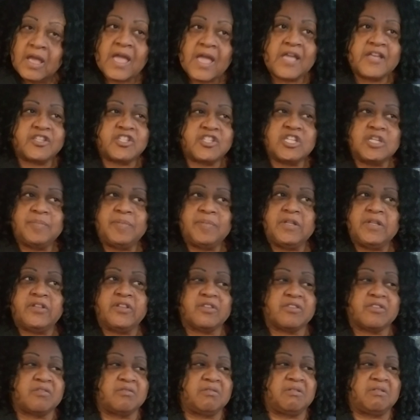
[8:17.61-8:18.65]
And she be
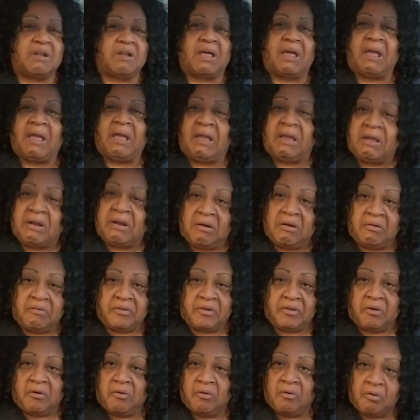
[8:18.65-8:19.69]
just laying on
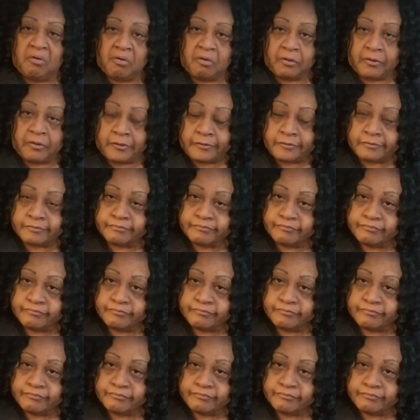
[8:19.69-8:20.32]
the horn.